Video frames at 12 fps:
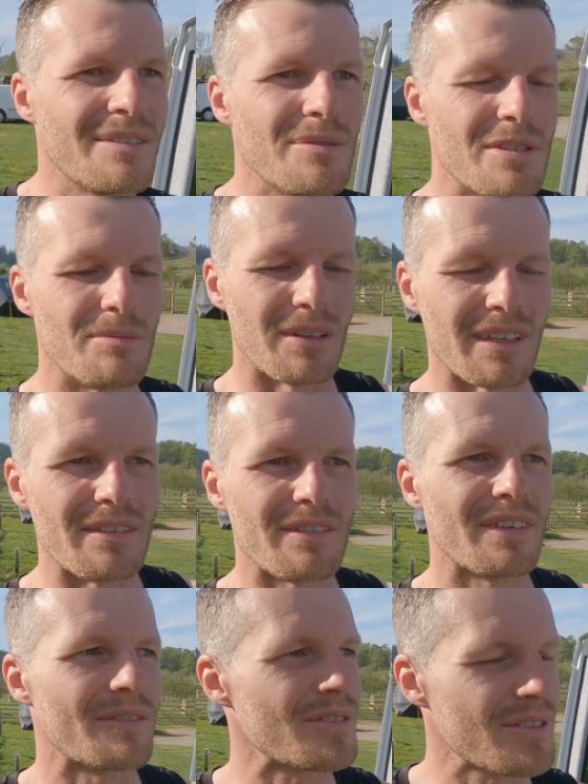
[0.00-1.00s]
would you believe?
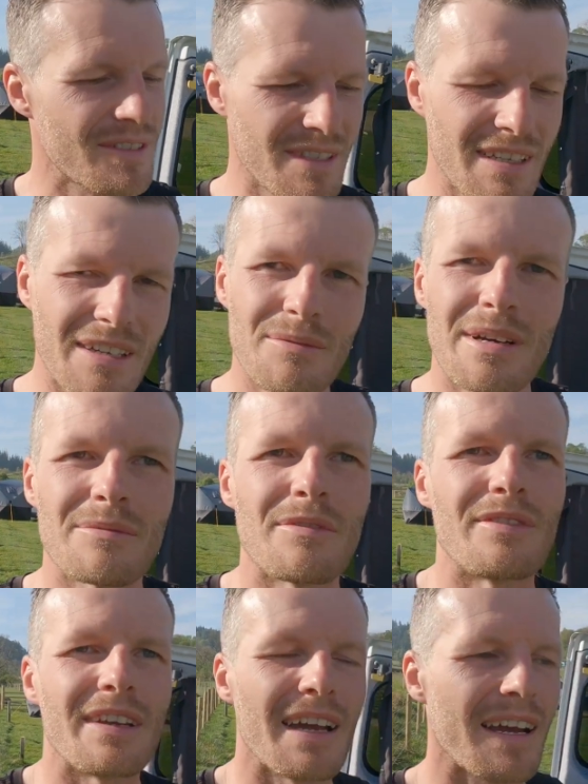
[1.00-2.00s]
I've just had a word
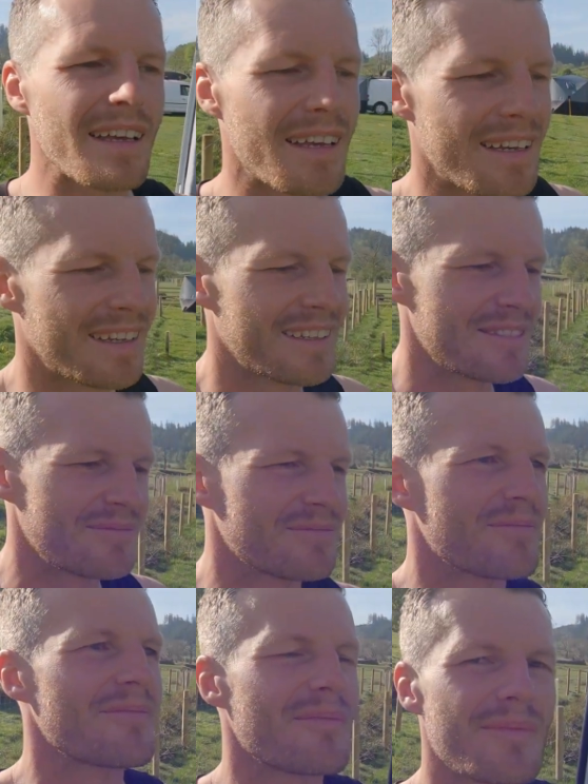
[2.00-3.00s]
with the guy.
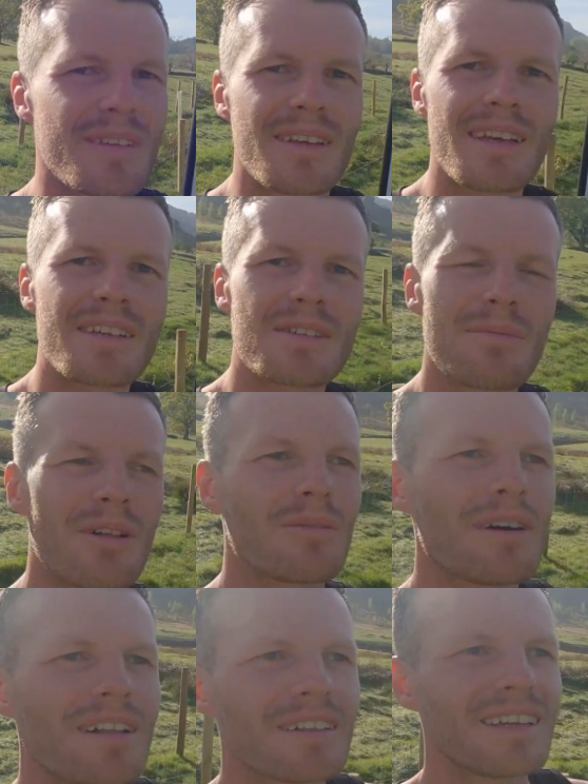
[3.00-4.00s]
Yeah, small
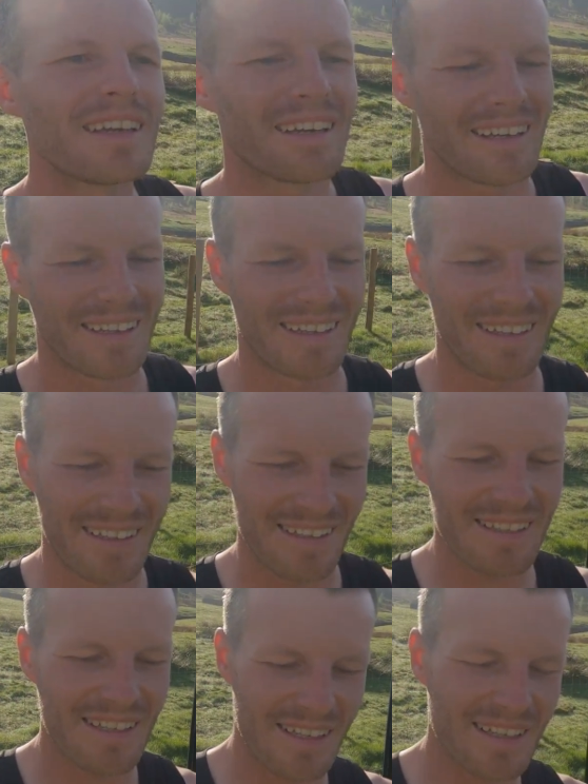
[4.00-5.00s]
world, innit?
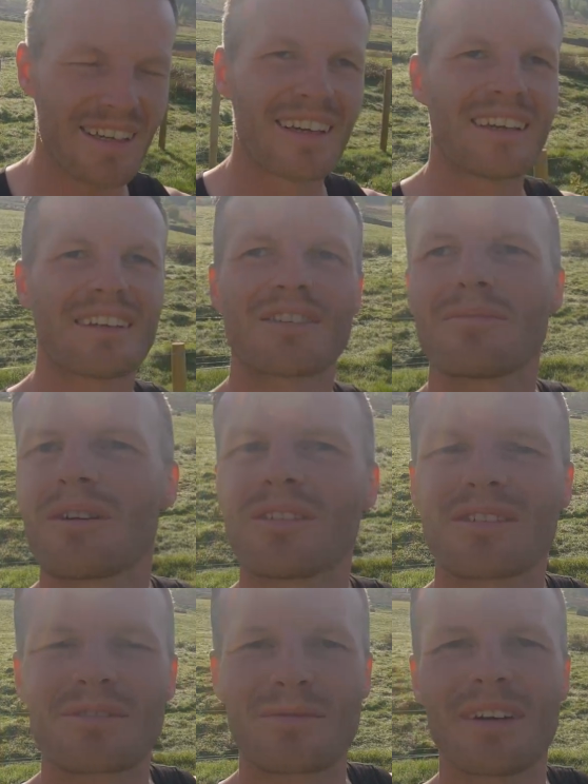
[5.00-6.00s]
He's like, come all
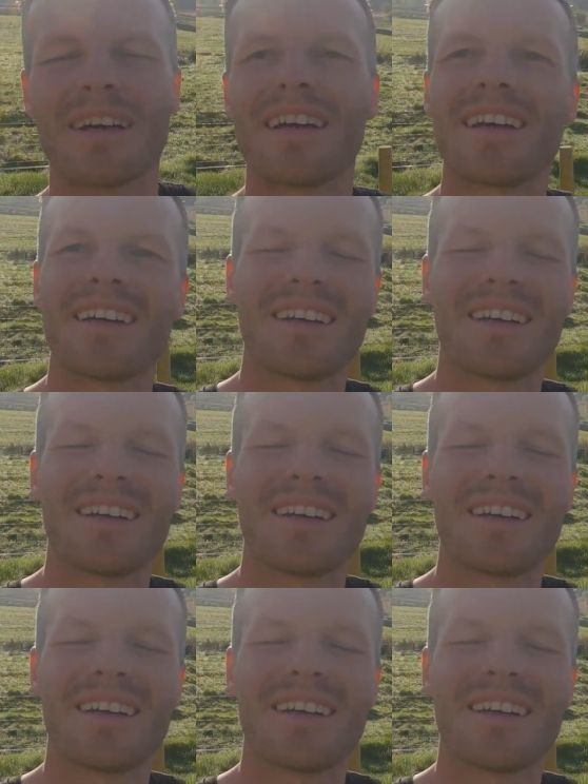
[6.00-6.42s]
this way.